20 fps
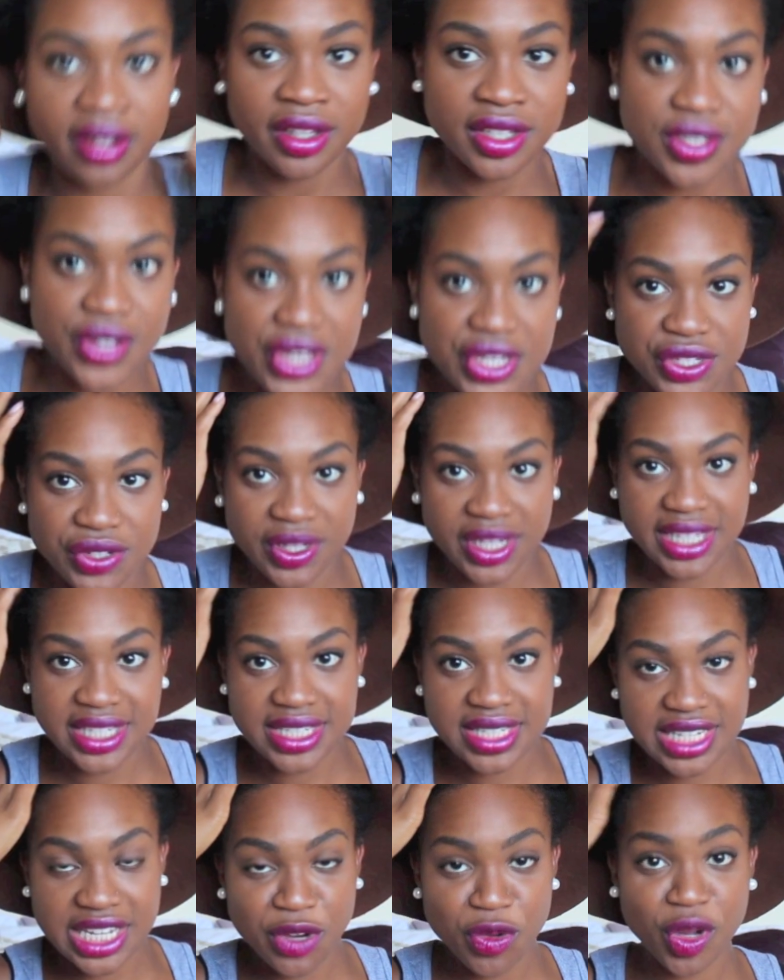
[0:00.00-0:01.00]
So as you can
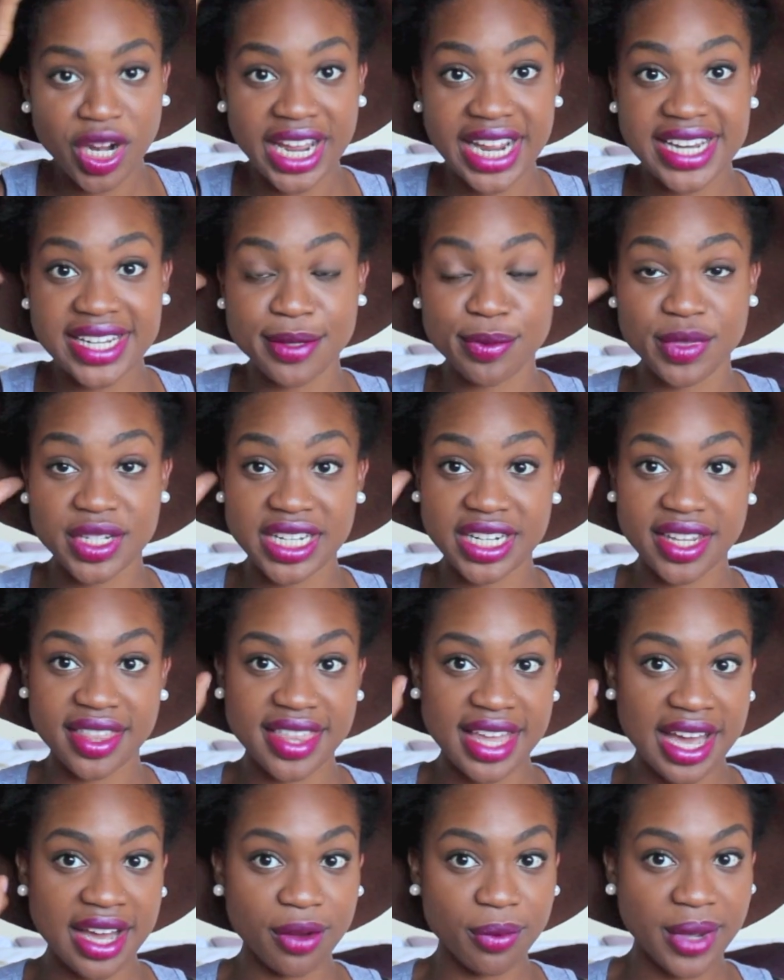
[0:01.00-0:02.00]
see, when I did it
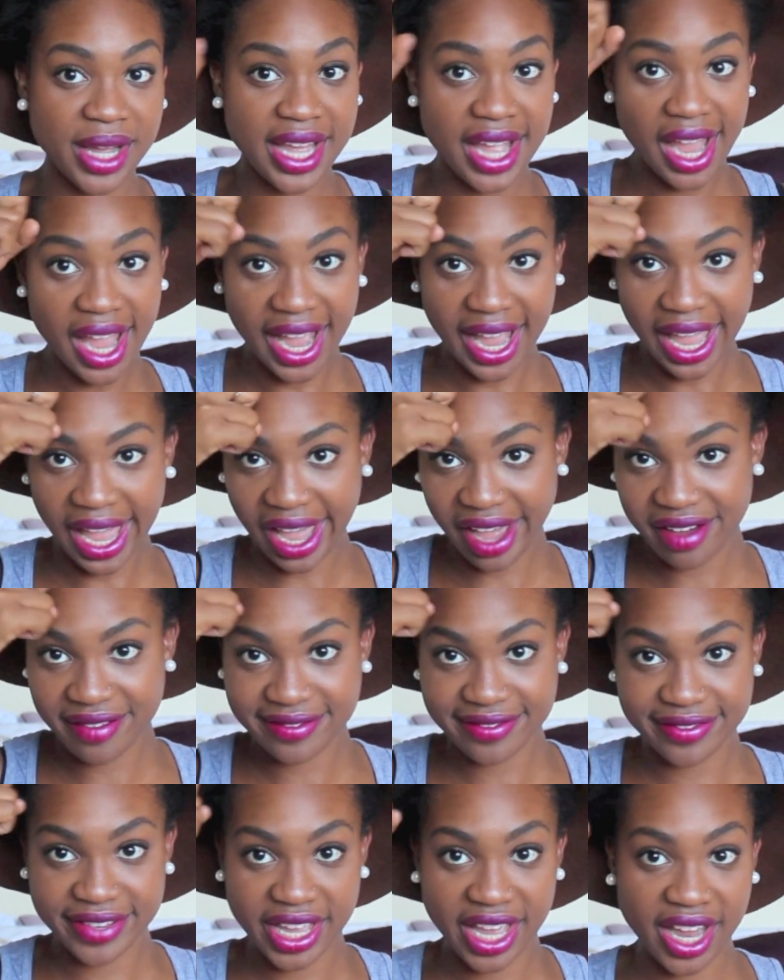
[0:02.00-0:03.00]
that way, I
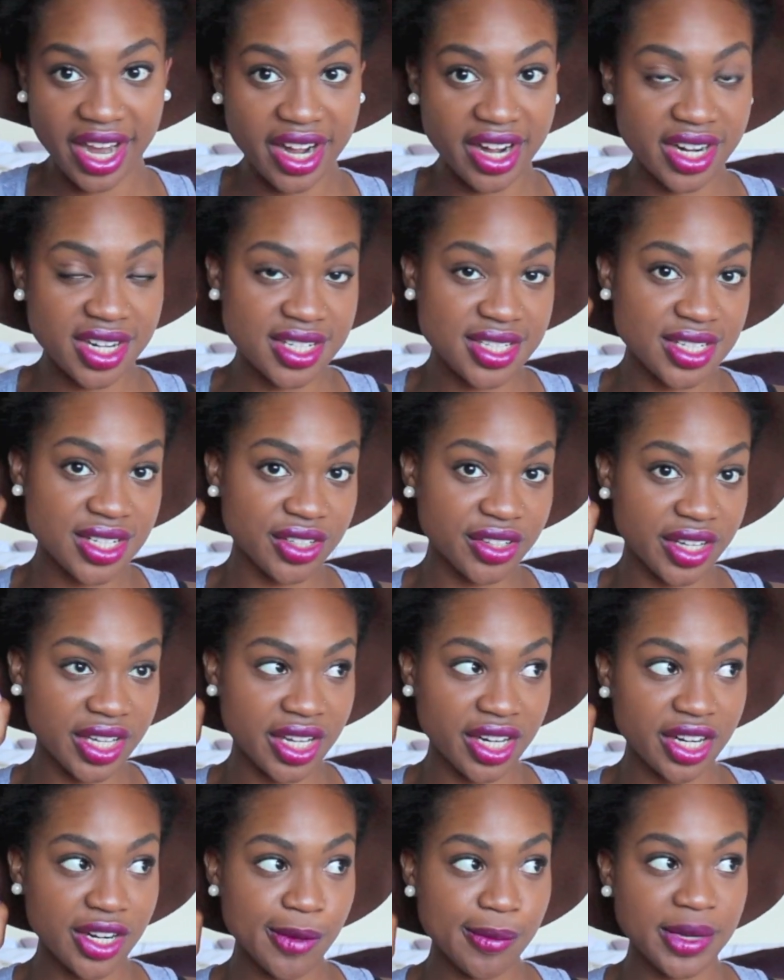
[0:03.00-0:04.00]
have hair still
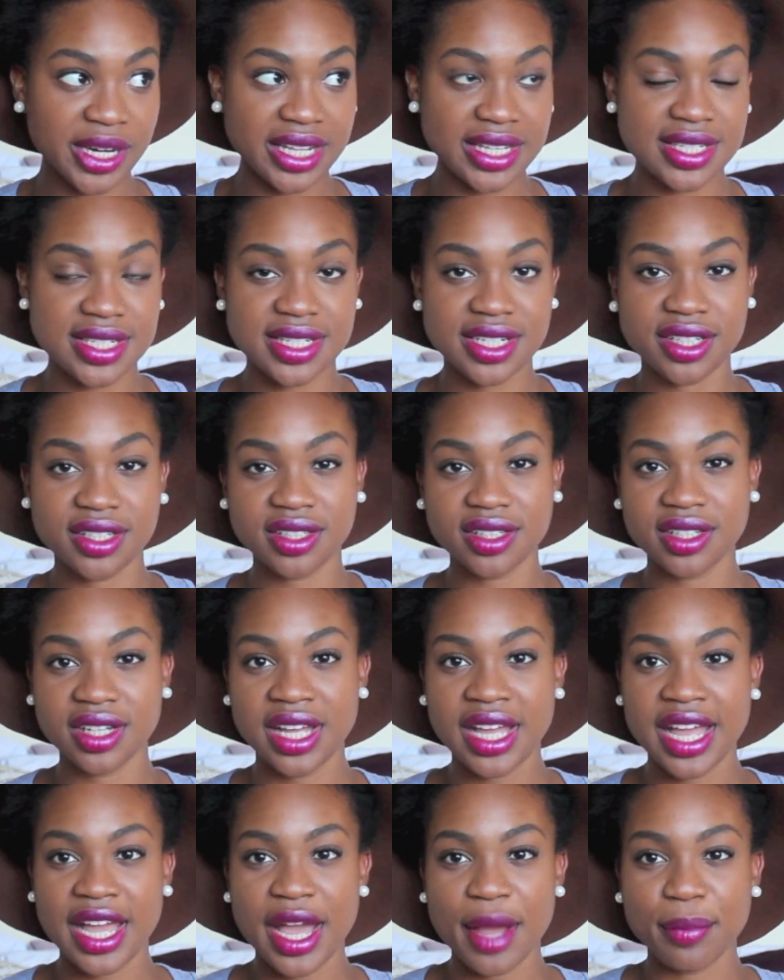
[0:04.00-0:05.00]
here, but it's still
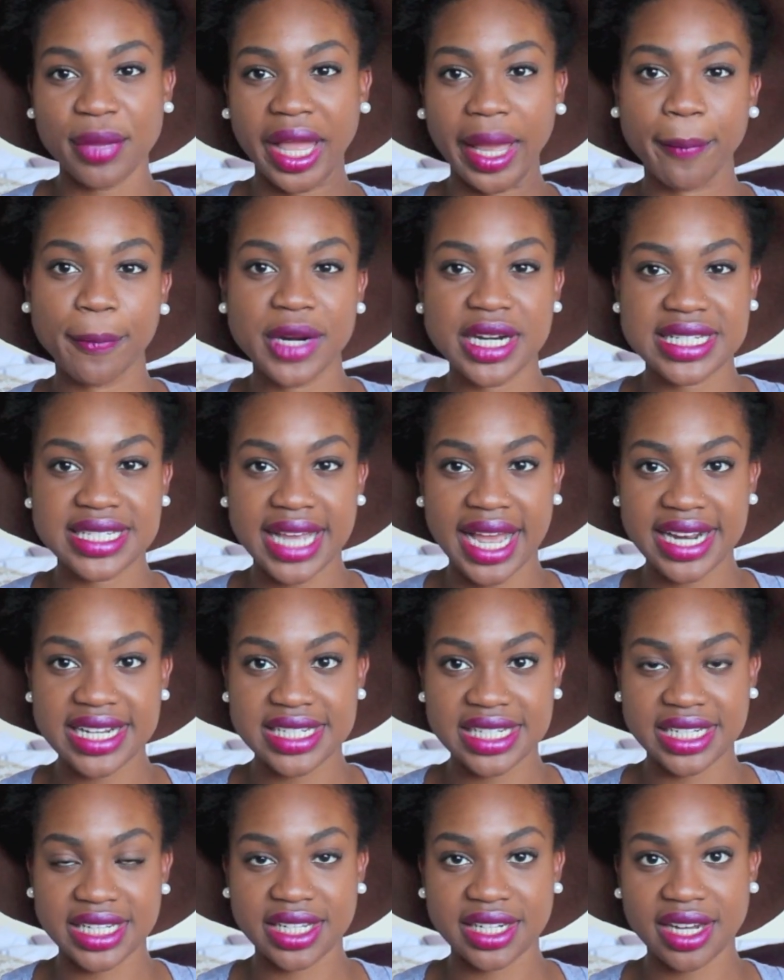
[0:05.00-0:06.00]
like
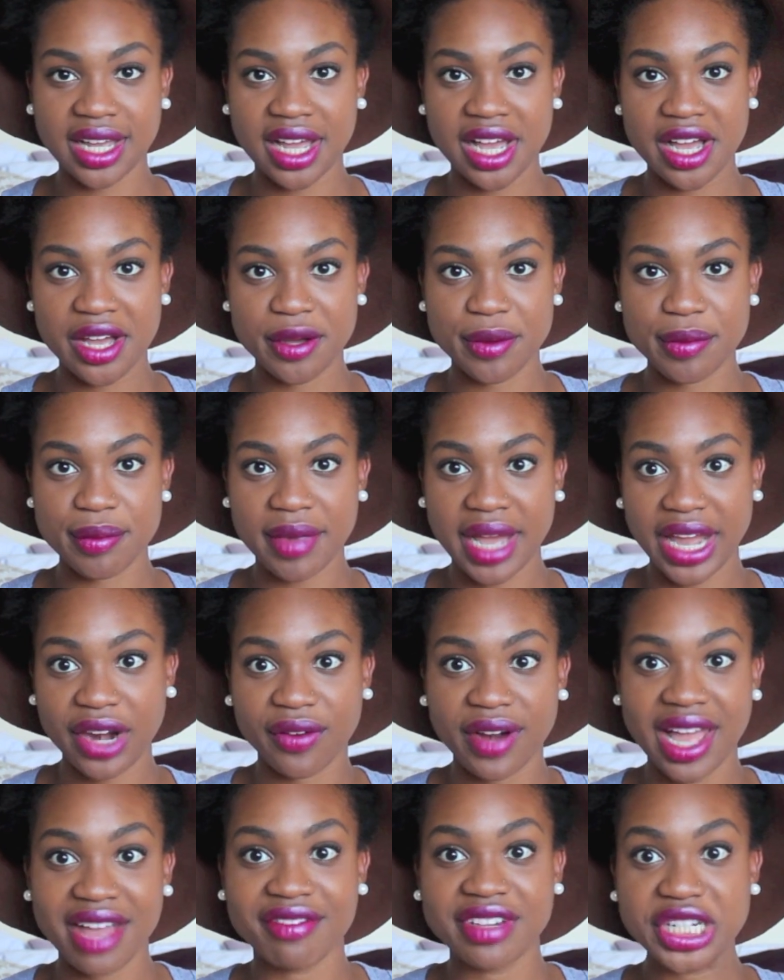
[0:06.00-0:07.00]
protected. I
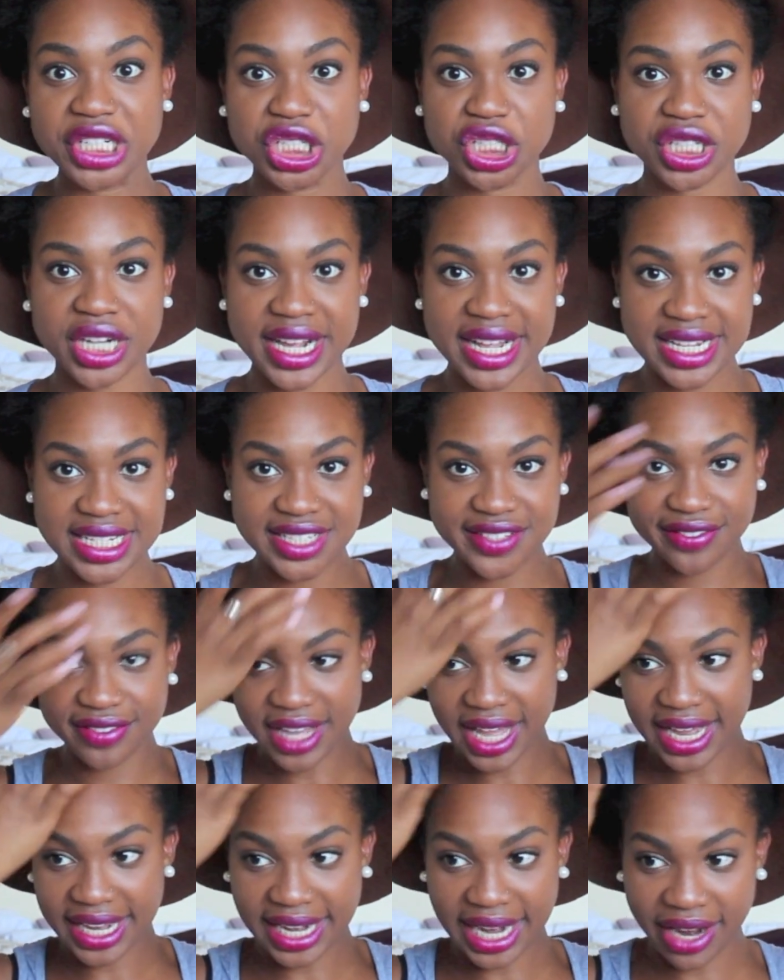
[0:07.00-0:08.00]
don't have any strands
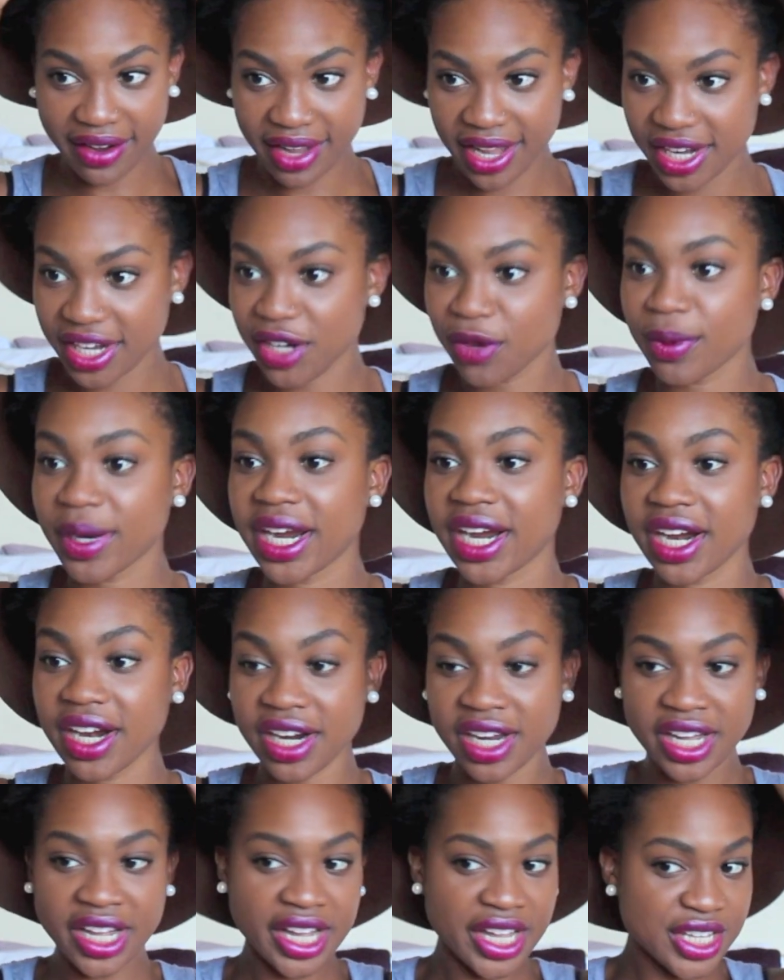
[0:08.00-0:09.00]
flying out anywhere.